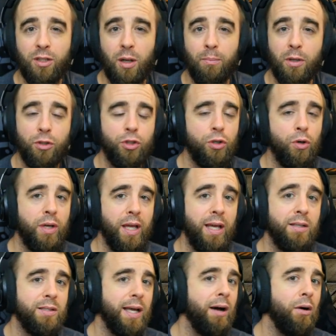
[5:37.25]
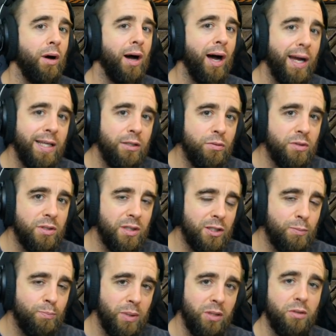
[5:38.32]
I'm going to showcase how I use this
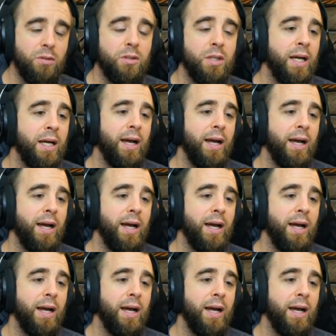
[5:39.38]
build,